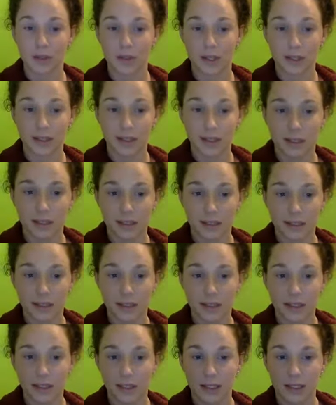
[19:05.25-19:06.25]
this
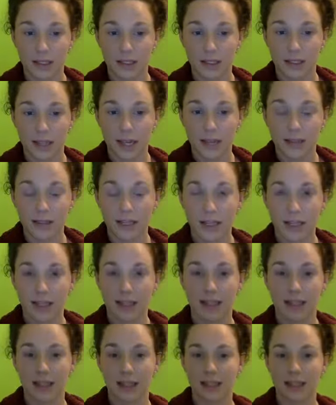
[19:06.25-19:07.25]
is
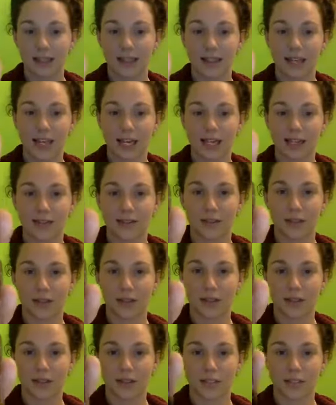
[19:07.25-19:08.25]
unlike any of
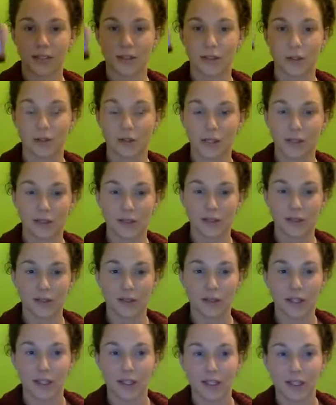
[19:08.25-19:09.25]
those essential oils.